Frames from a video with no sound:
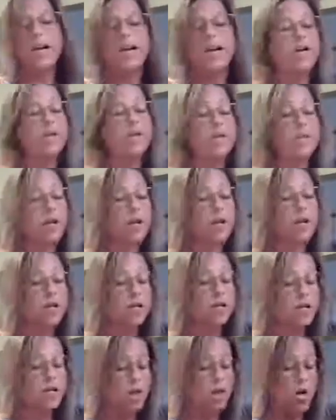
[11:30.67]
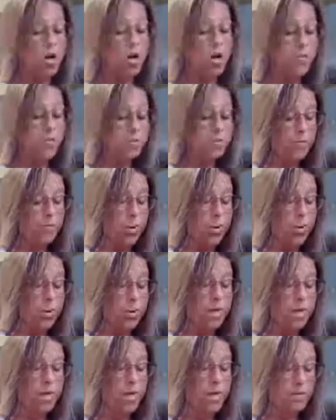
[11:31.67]
and then
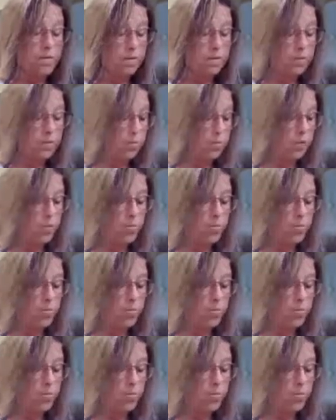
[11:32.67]
pour in the